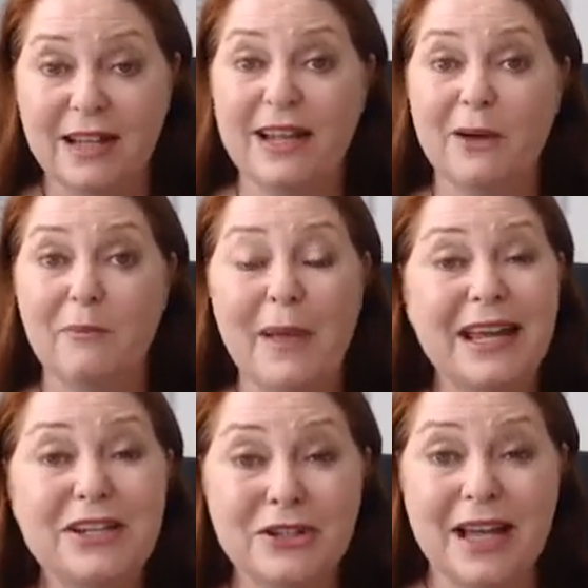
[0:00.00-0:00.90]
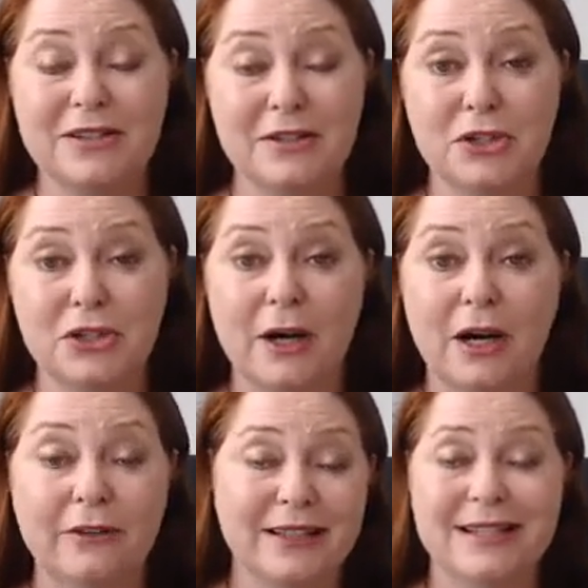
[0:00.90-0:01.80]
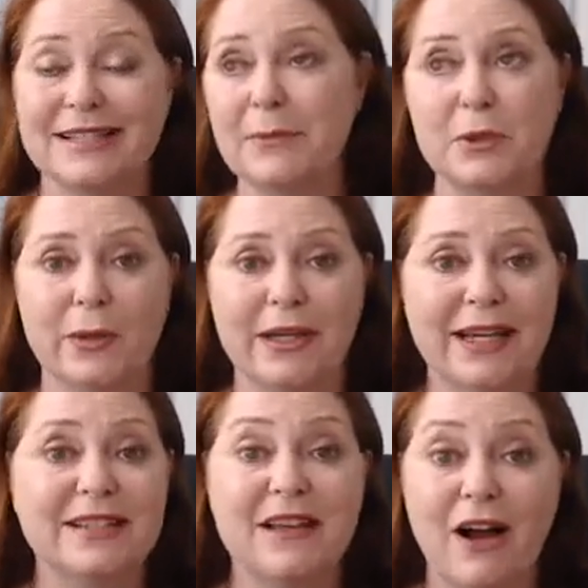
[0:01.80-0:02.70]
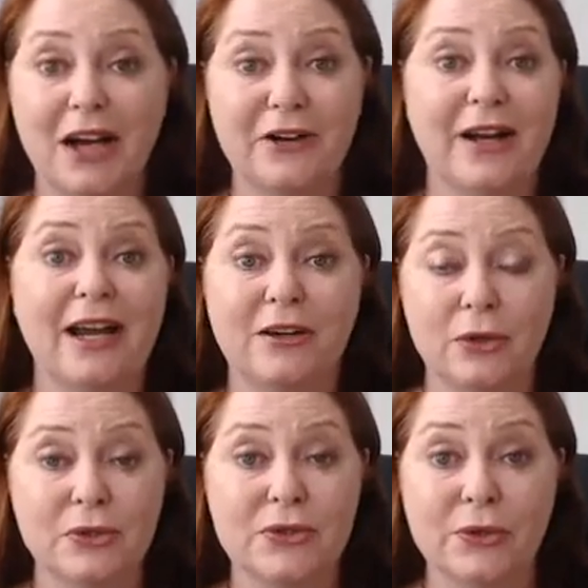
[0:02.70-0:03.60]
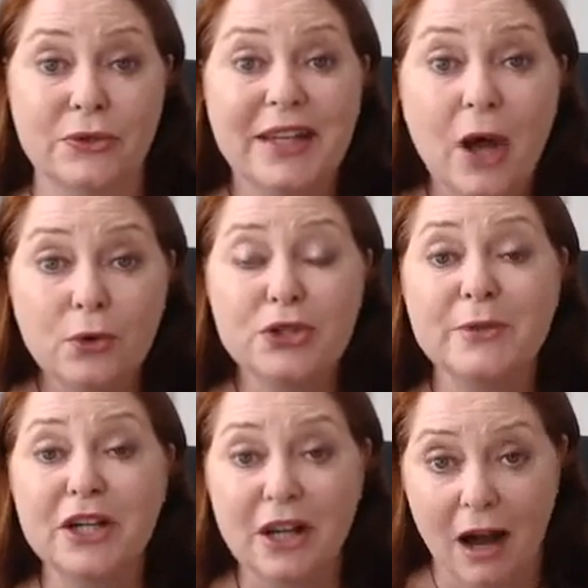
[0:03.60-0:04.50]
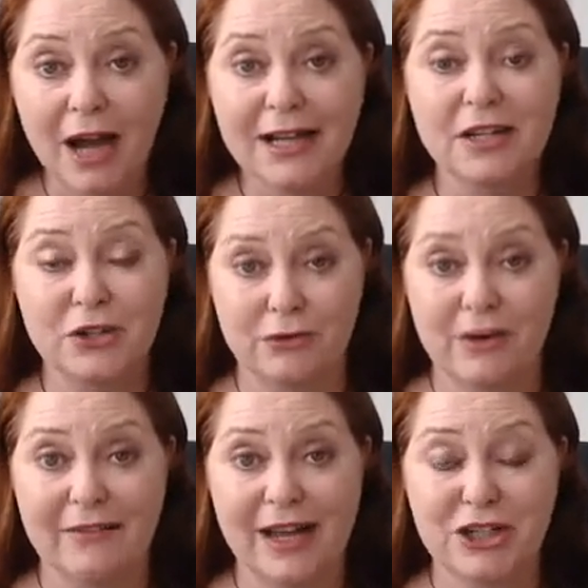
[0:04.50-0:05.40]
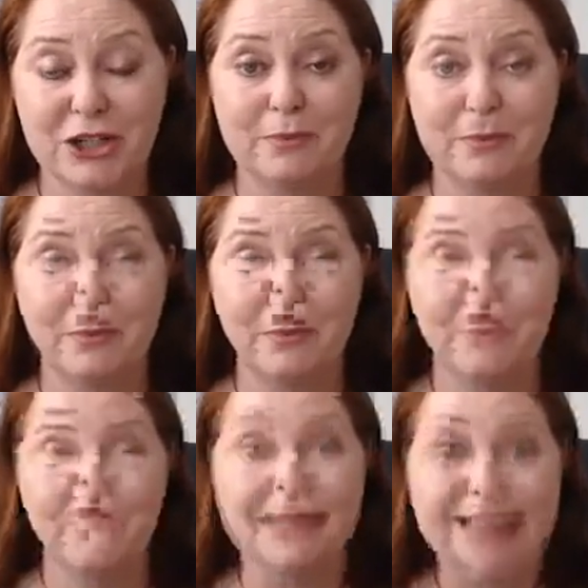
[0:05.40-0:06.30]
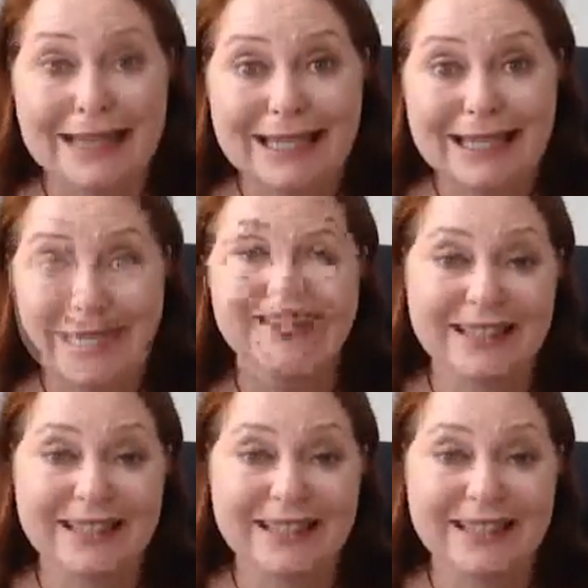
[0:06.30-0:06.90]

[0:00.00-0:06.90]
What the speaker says: Now, back in 2012 and in subsequent years, I created a course called The Ultimate Guide to Renovation because I believe in